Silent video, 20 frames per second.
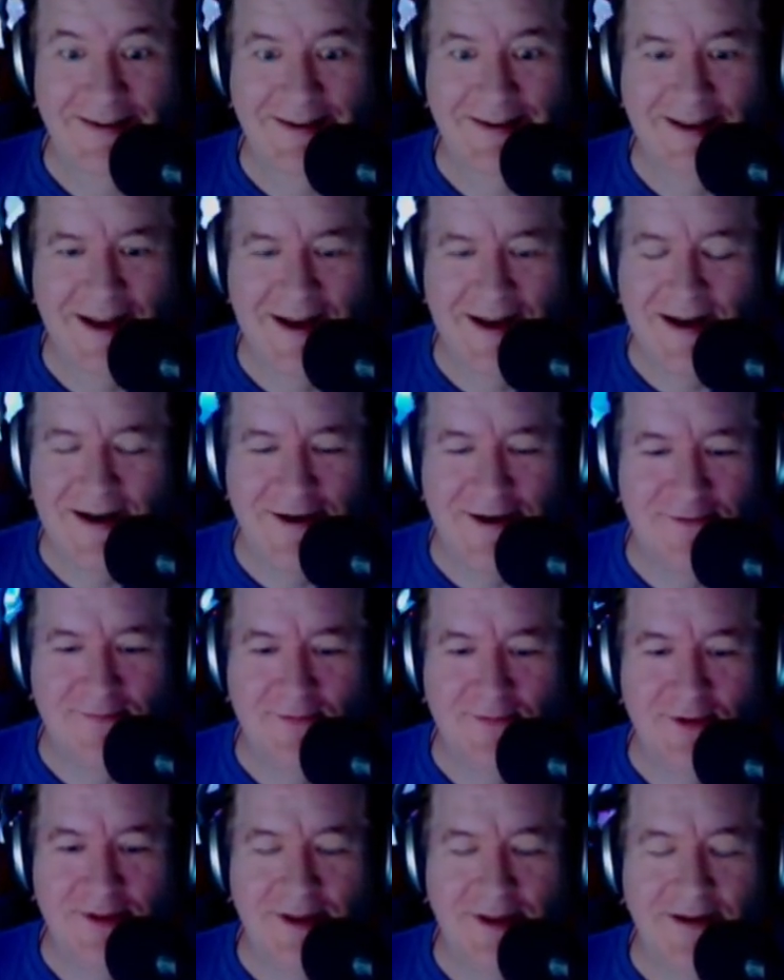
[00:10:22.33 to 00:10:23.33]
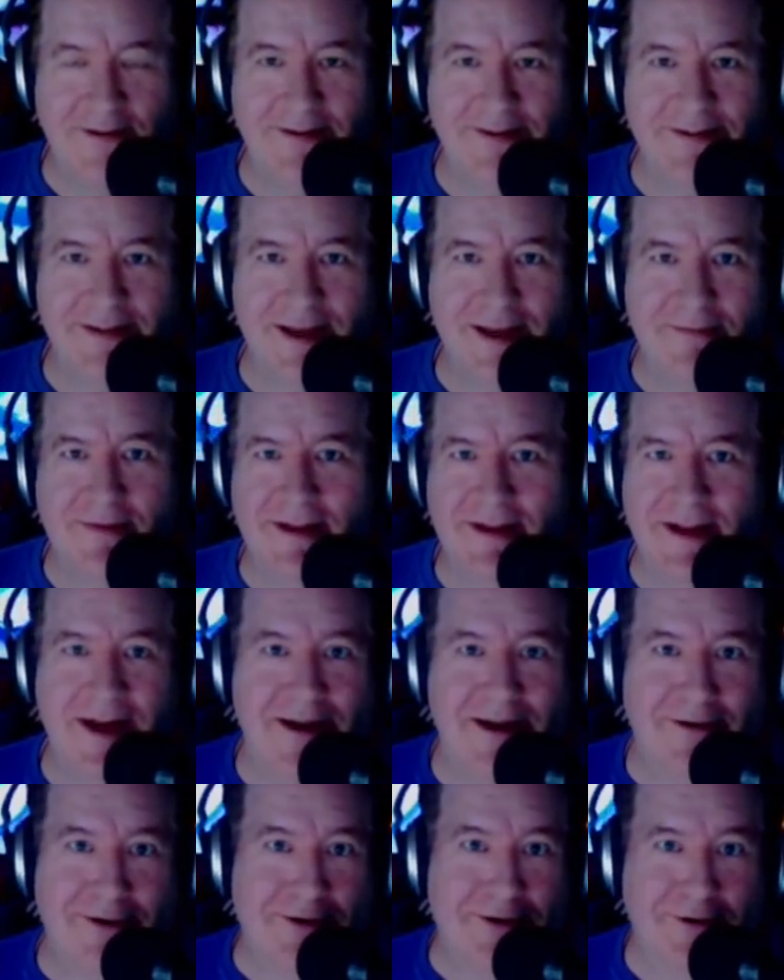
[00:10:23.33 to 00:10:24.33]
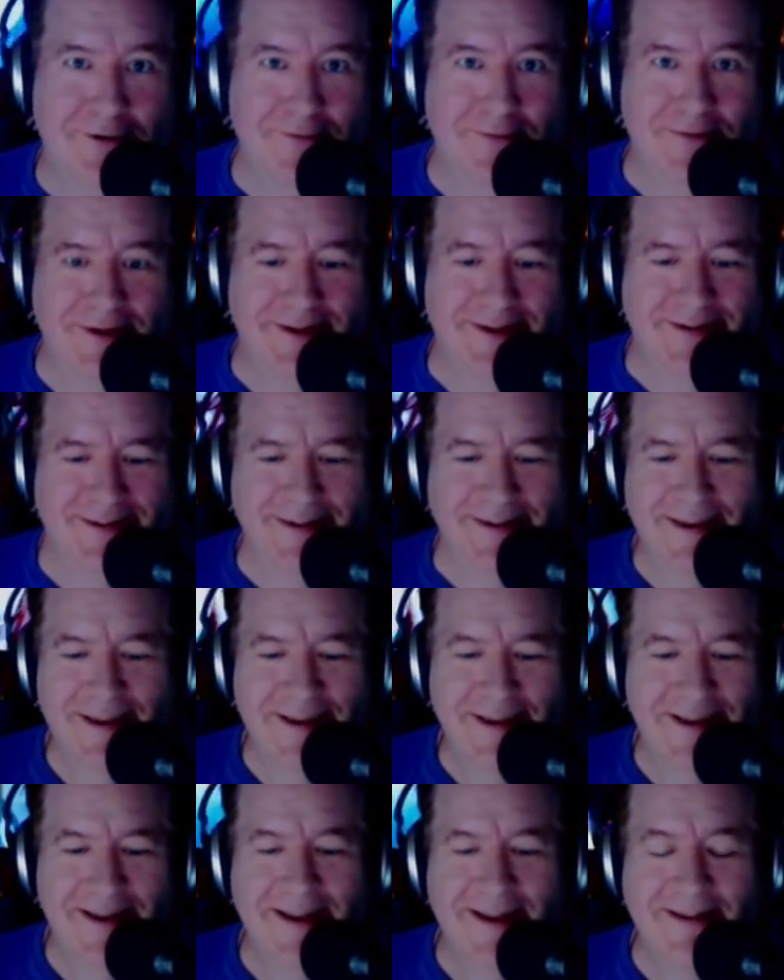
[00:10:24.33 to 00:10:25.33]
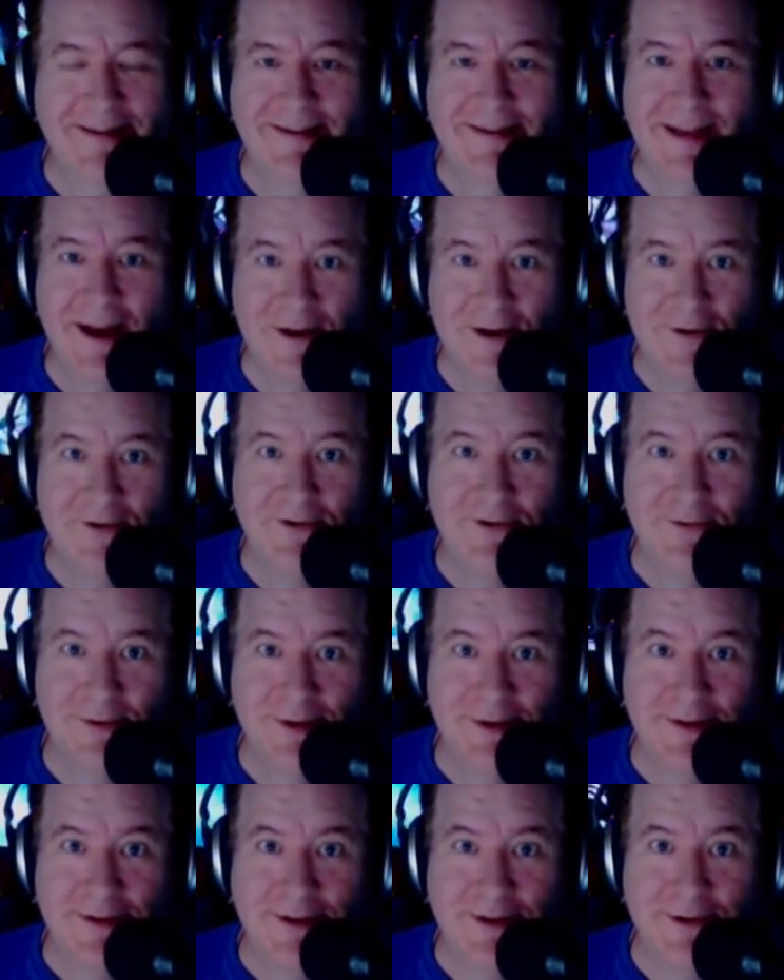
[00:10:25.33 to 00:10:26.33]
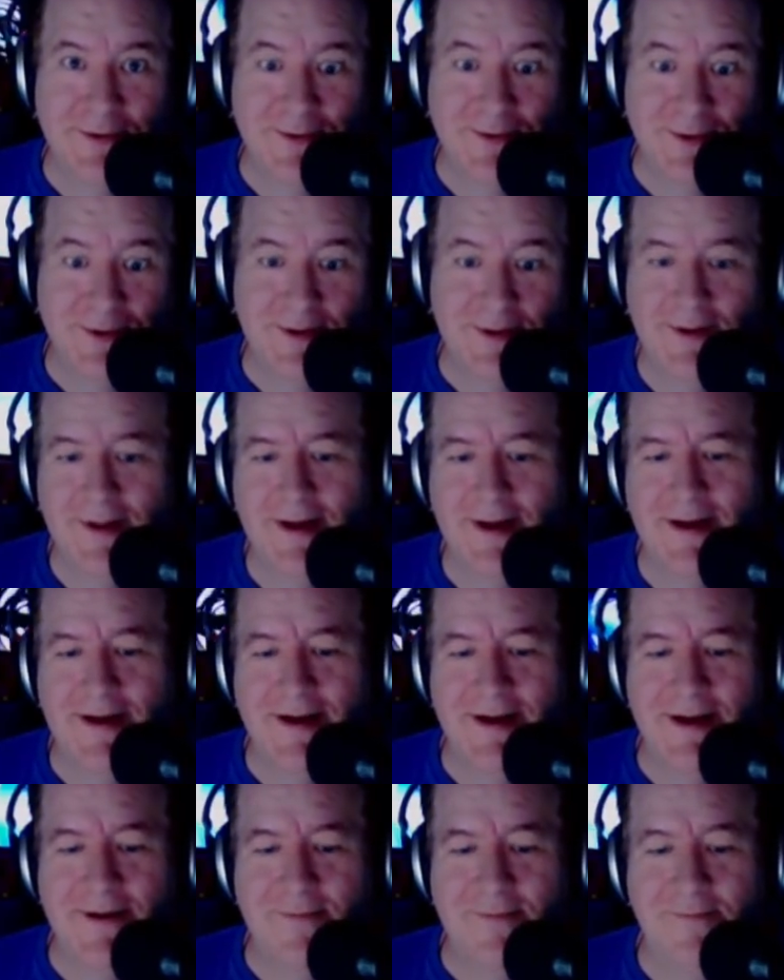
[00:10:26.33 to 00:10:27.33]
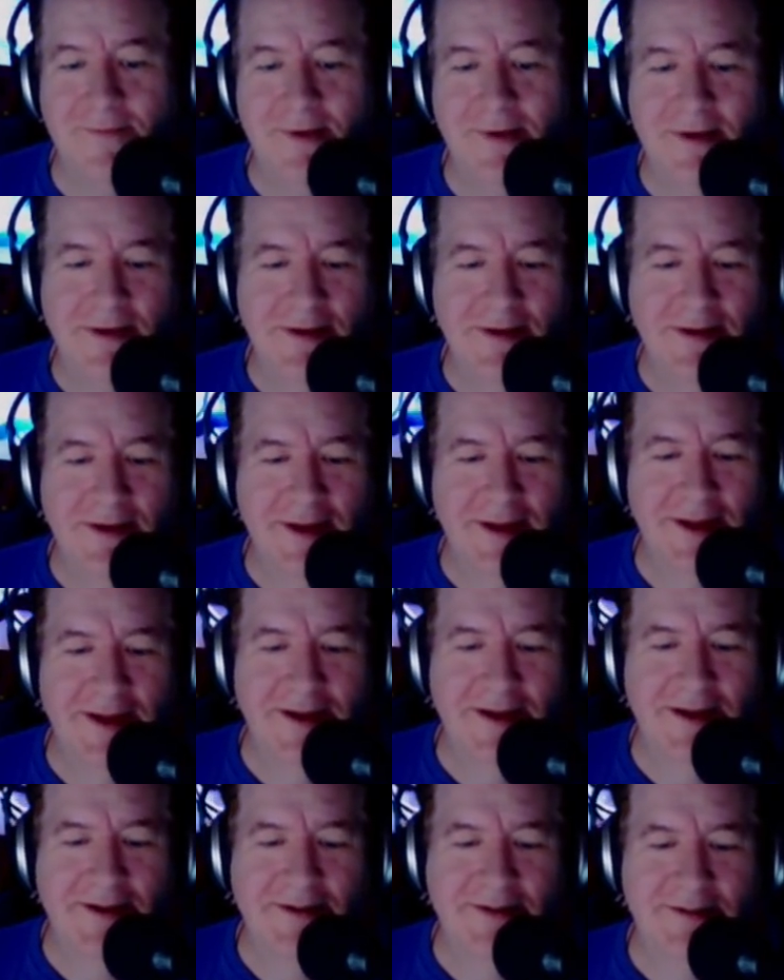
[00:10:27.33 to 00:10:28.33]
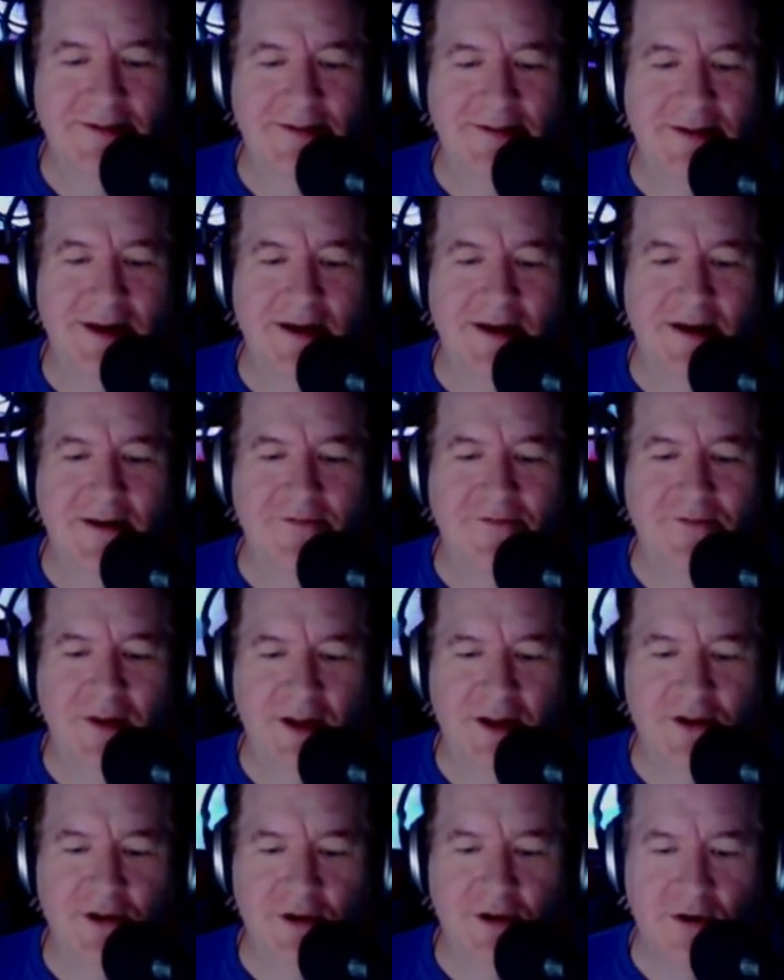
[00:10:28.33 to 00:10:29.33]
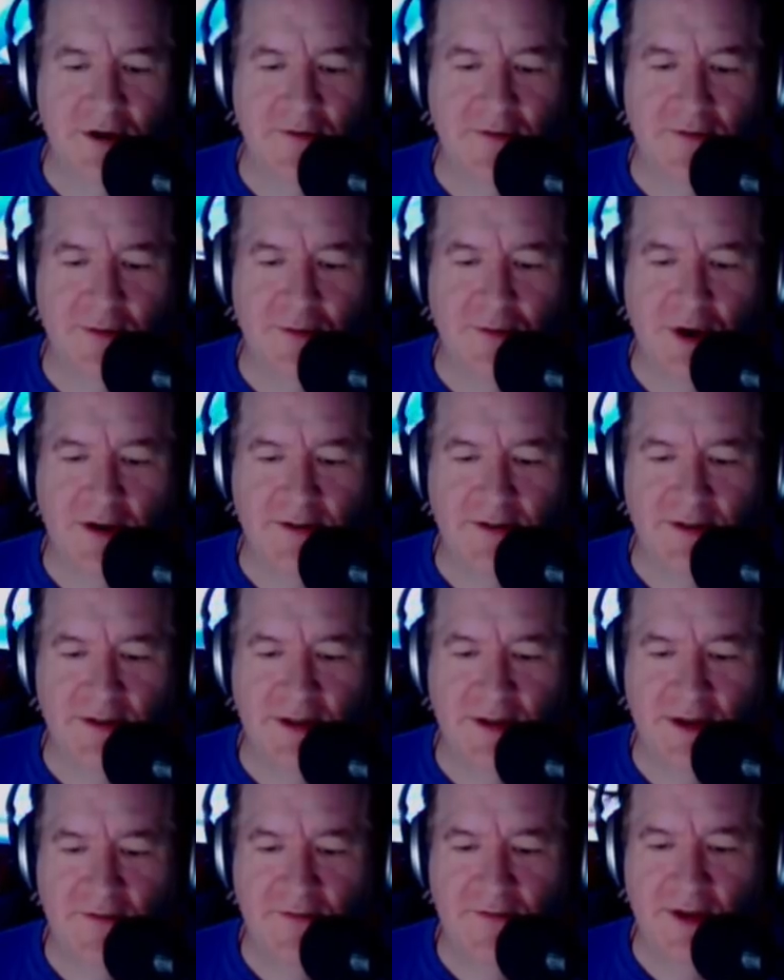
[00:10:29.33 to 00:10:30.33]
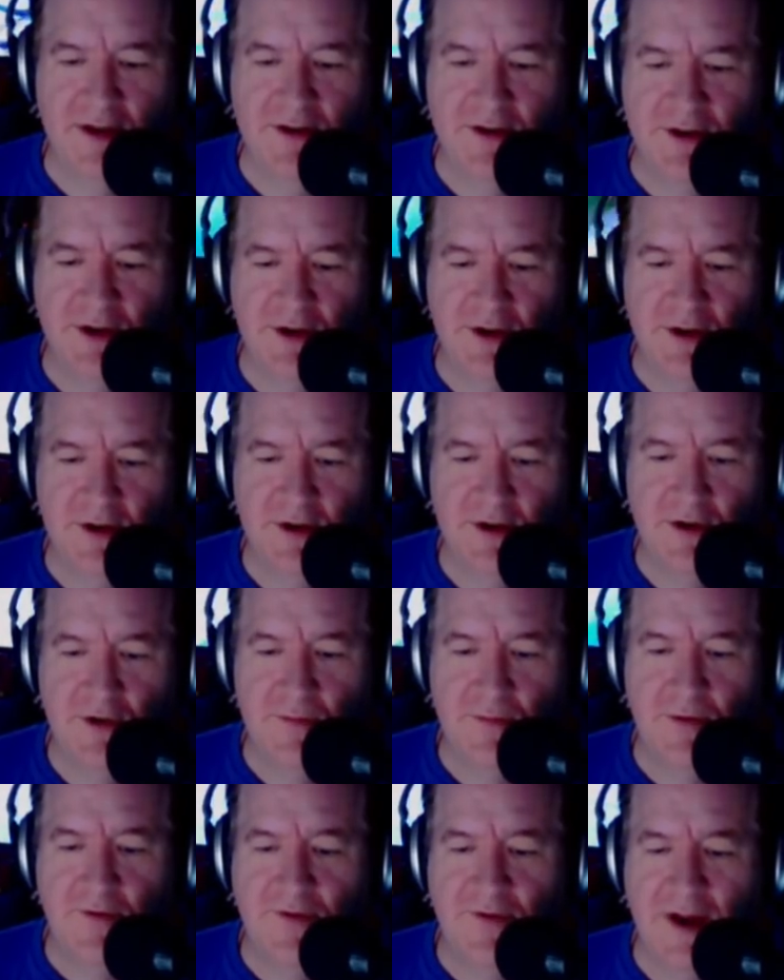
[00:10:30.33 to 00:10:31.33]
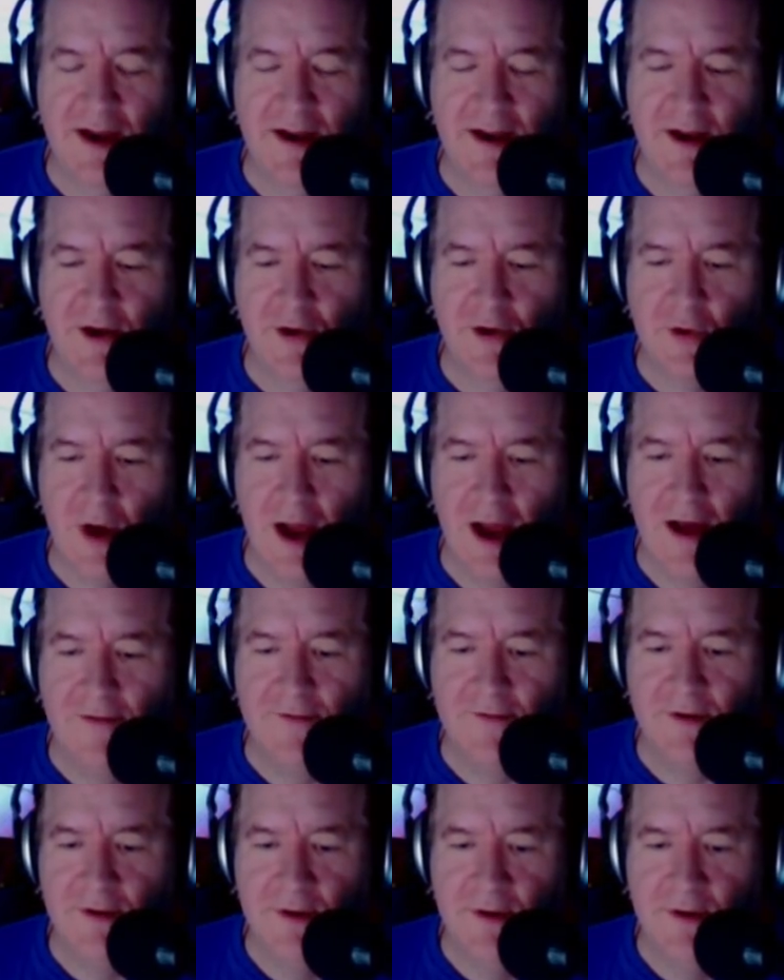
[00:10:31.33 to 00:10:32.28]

What the hell does that mean? I don't know, but it sounds really cool. It is a feature of the present invention to provide a craft